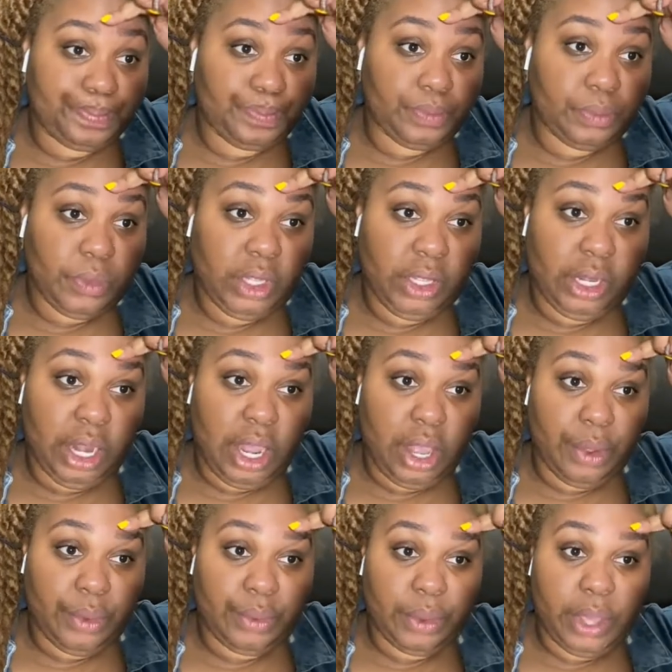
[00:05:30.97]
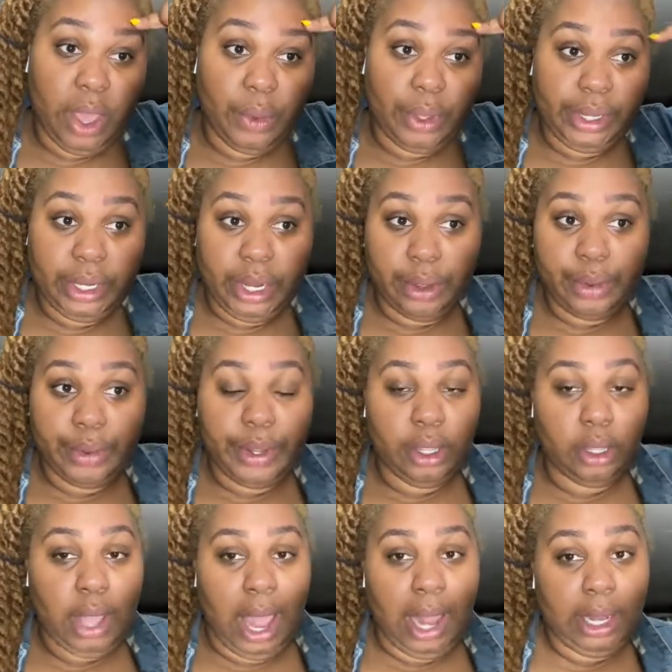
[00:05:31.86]
You know, coconut
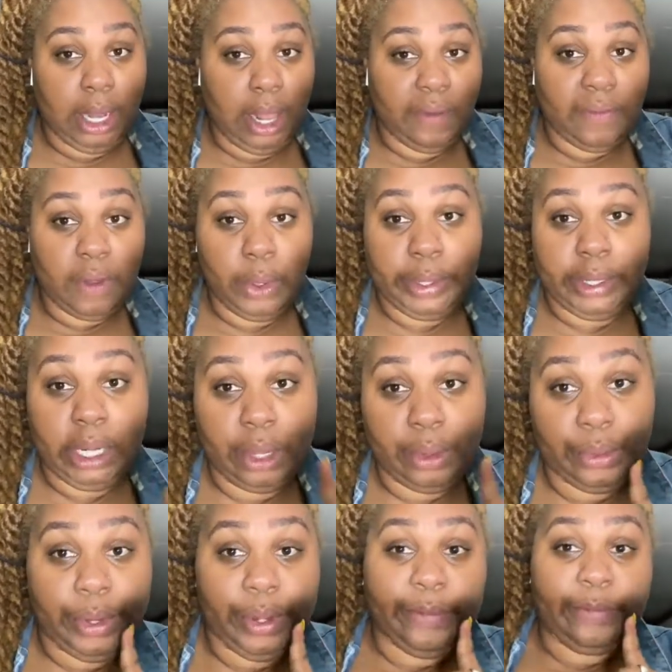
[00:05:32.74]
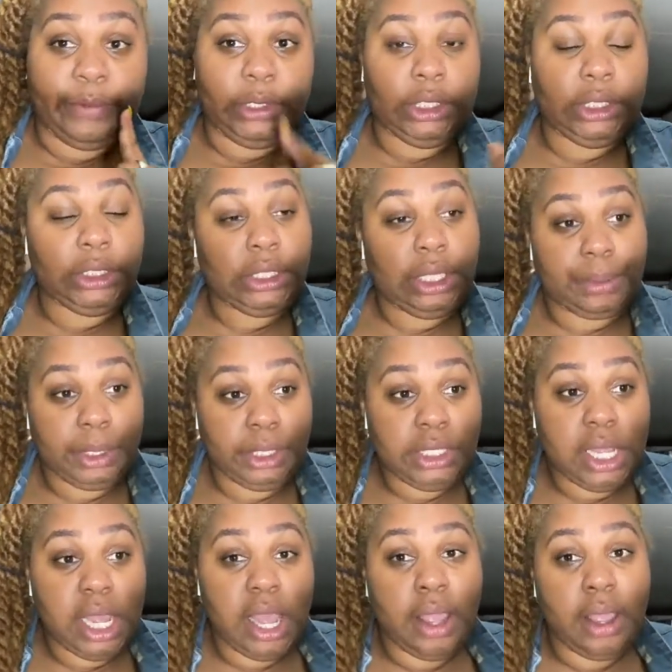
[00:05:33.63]
oil. I love coconut oil for the
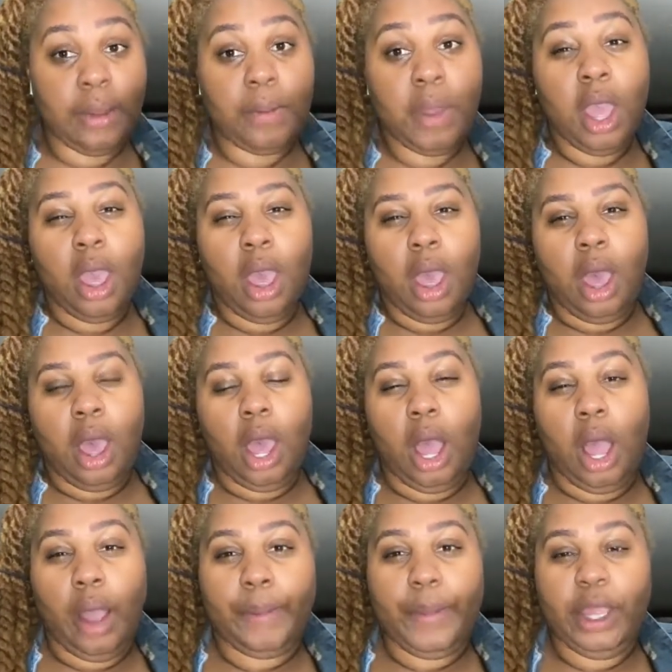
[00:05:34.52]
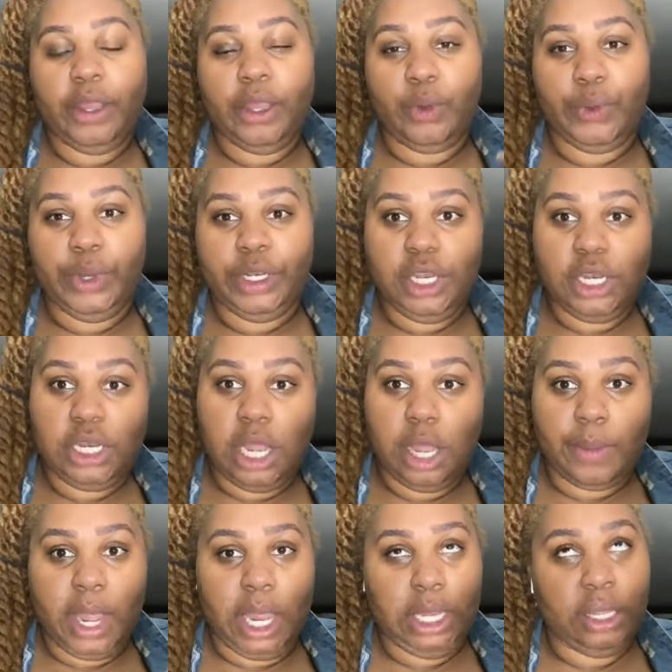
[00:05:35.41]
summertime. In the
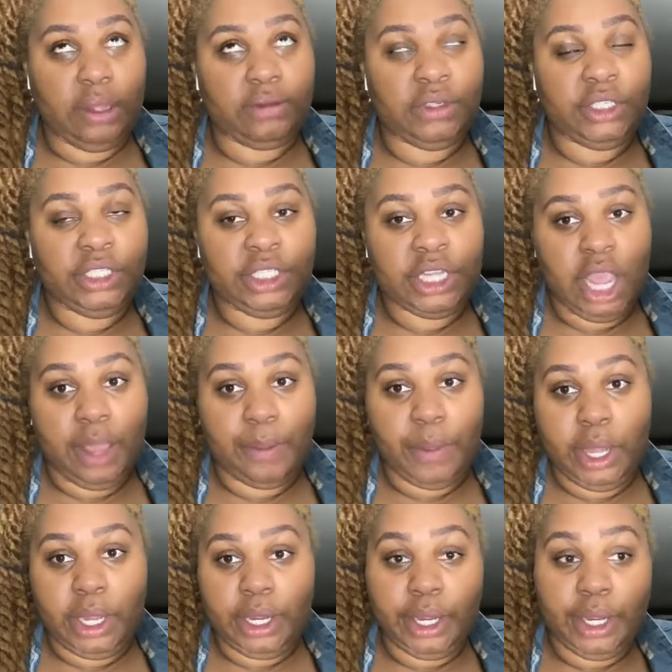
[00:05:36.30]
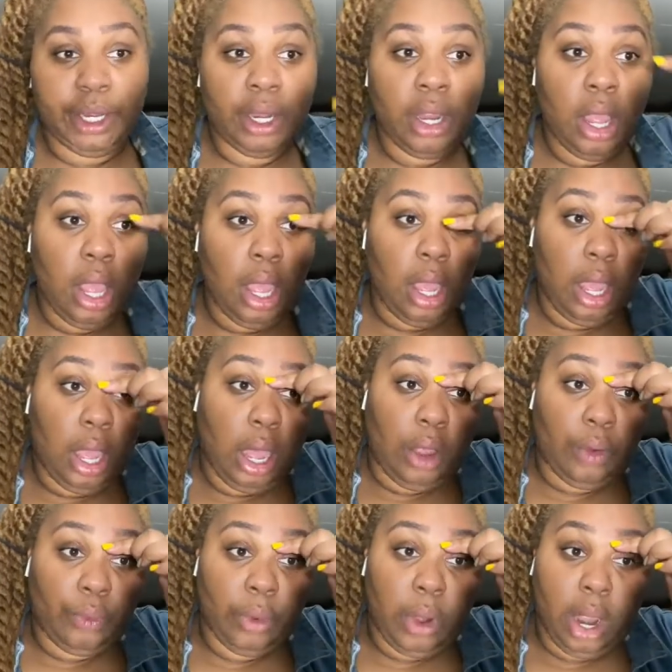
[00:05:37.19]
wintertime, I love shea butter,
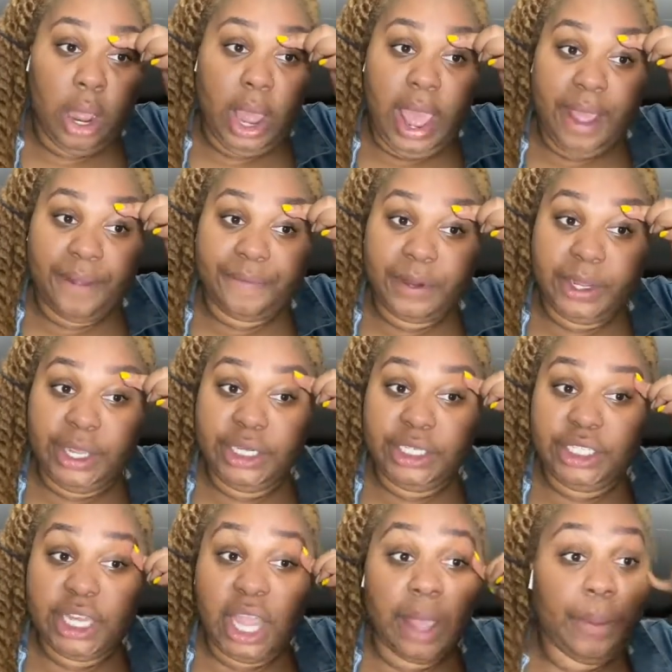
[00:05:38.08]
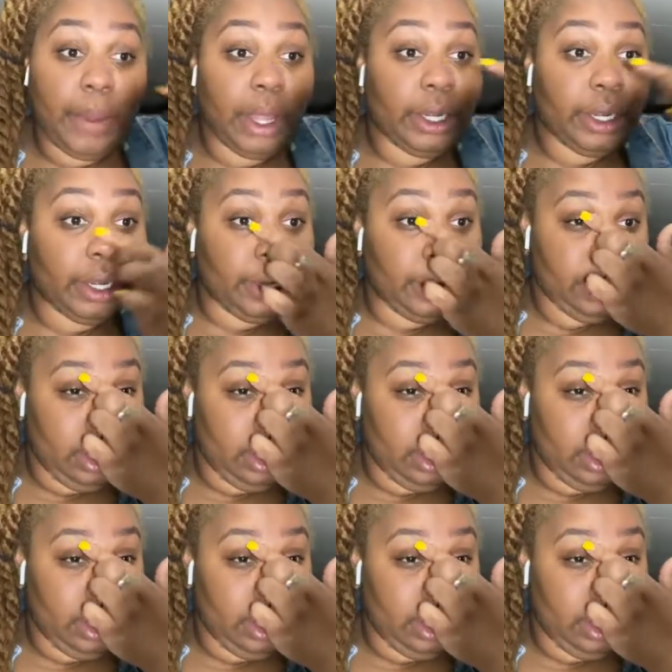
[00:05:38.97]
raw African shea butter.